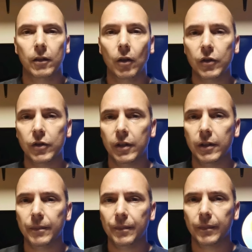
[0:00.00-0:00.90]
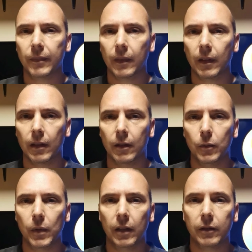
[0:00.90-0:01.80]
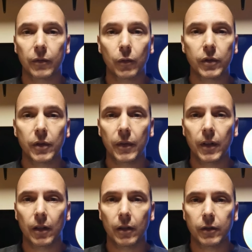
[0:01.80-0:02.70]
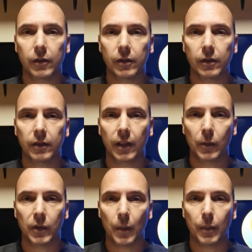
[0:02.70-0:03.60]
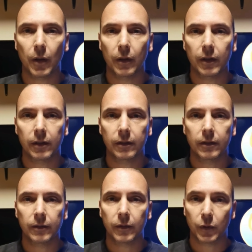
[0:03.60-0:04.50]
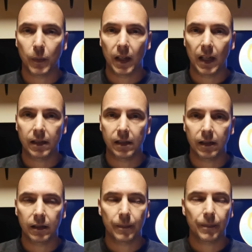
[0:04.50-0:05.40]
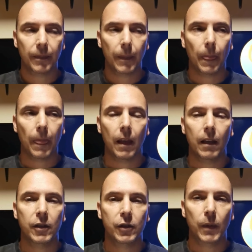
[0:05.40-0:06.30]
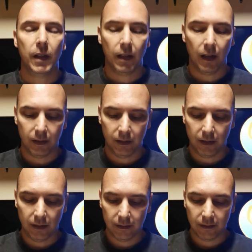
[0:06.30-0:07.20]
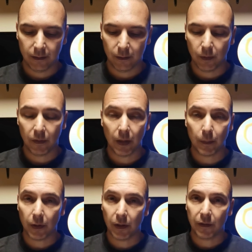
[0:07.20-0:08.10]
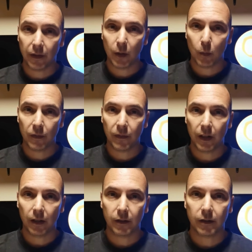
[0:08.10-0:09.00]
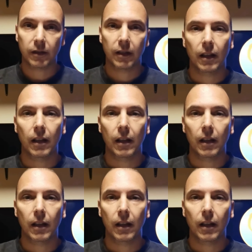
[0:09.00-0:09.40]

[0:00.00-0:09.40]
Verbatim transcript: last year we had 40 videos that was uploaded for 2018. 2019 we've uploaded 31 videos